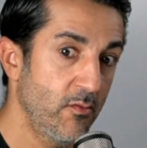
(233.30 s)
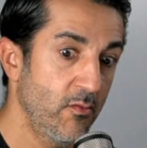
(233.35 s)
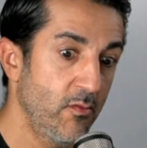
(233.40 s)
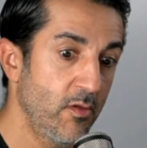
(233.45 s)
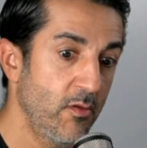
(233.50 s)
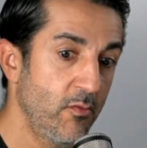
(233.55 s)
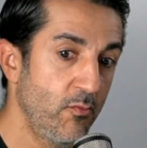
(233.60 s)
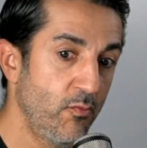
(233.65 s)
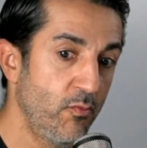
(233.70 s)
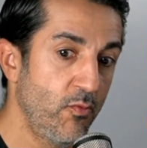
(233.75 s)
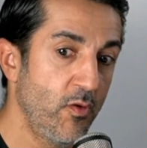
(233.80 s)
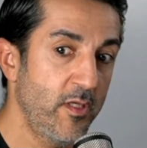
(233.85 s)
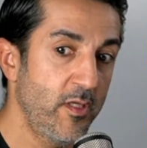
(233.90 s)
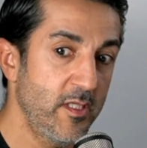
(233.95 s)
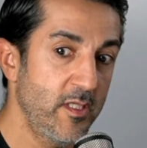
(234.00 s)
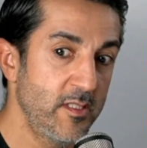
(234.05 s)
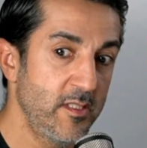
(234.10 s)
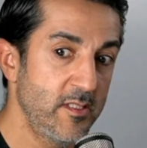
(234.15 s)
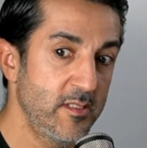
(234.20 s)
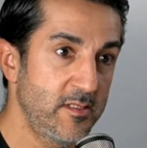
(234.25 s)
What
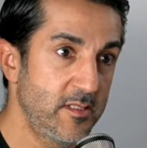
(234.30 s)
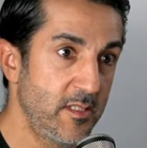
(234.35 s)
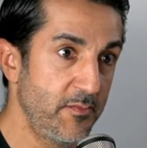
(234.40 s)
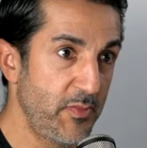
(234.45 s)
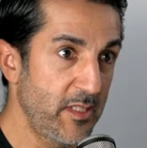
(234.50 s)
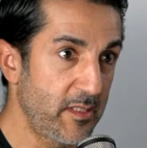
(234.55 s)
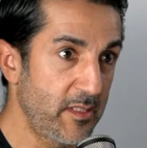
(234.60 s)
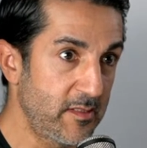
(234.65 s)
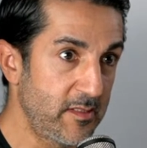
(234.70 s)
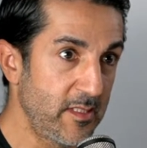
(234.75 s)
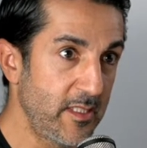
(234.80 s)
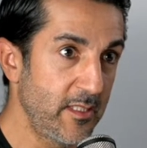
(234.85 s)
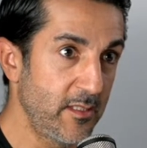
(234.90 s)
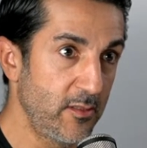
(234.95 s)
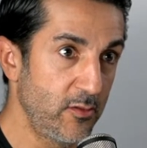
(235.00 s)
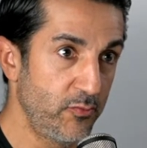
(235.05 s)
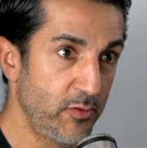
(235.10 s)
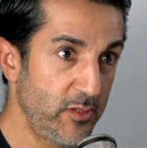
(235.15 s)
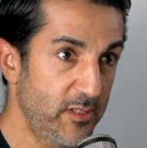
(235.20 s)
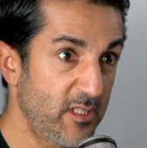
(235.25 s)
is the big
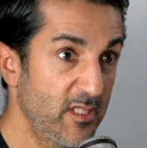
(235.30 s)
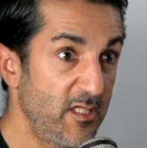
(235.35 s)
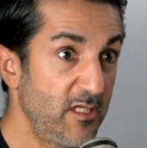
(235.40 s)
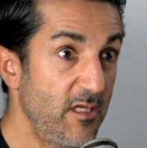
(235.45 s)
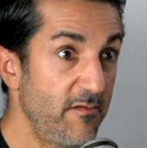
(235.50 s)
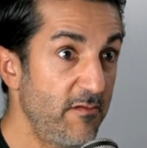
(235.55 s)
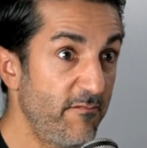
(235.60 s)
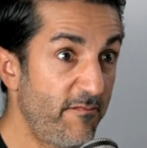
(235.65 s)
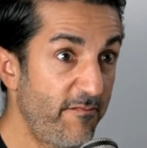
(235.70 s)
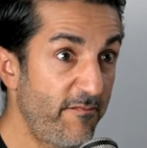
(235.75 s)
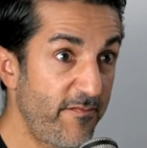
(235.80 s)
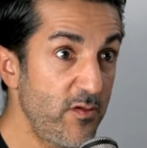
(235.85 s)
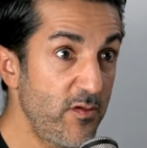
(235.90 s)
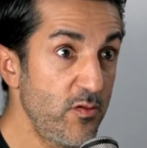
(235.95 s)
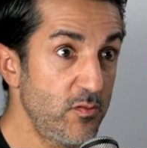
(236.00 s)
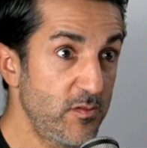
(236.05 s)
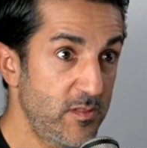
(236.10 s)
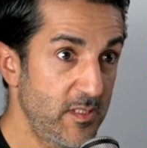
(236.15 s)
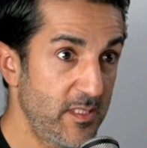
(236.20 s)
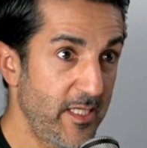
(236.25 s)
deal with
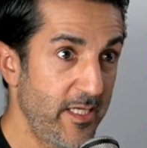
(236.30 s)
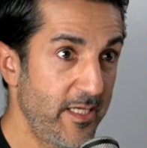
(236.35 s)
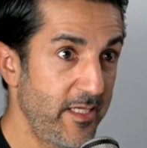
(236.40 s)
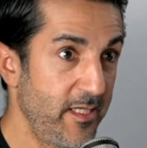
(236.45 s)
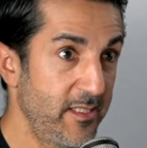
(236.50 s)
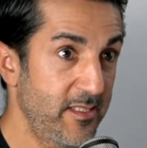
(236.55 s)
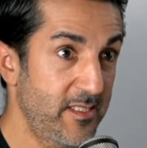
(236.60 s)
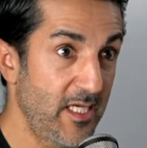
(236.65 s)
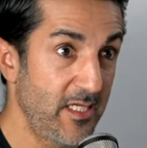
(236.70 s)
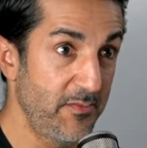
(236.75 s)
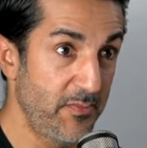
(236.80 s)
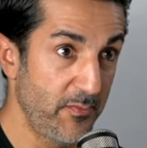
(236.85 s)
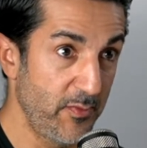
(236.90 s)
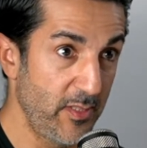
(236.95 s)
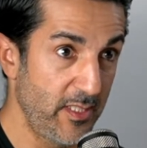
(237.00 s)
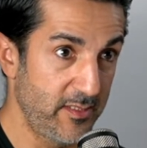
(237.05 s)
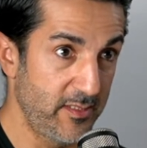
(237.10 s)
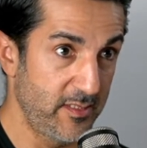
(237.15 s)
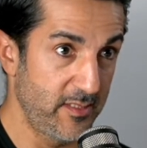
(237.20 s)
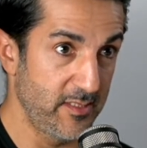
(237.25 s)
infusing AI
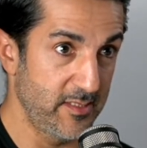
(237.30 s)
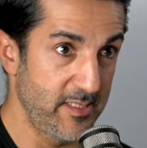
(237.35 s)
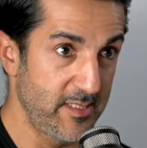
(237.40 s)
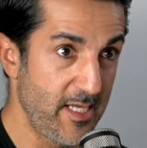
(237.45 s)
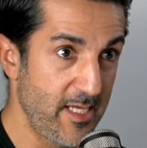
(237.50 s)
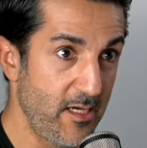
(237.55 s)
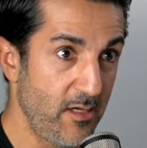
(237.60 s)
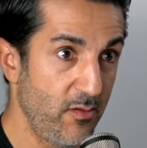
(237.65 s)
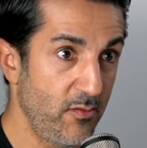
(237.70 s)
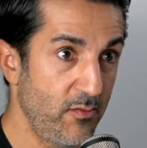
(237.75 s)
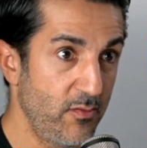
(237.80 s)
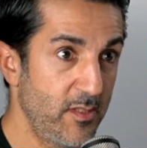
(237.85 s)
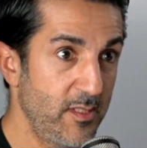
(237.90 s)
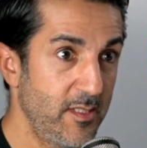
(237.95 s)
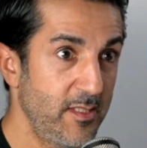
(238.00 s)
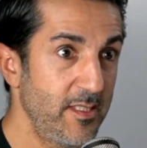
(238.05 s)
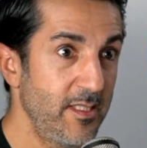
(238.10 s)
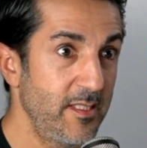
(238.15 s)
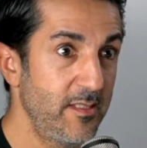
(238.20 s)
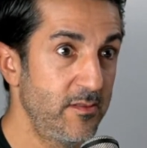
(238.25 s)
capabilities now
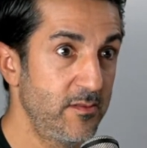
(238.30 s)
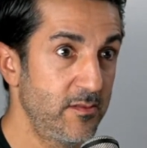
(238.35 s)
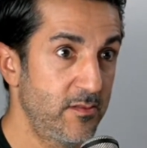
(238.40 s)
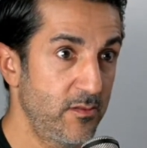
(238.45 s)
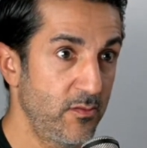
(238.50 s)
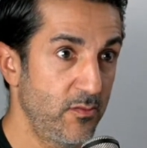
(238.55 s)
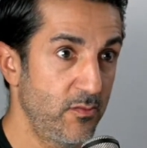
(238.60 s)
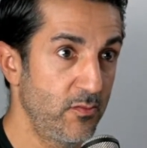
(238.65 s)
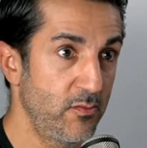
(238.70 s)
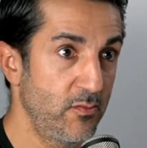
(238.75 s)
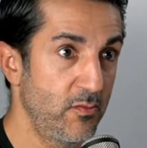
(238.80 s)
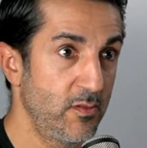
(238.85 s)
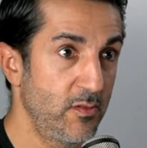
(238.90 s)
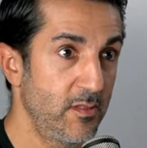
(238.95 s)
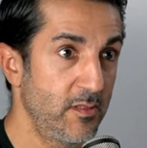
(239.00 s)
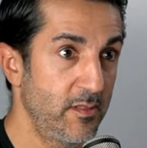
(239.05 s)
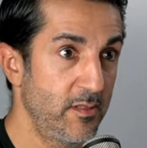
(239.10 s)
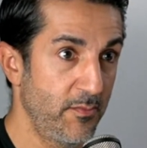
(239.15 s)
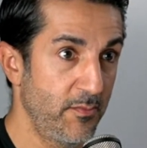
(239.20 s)
into the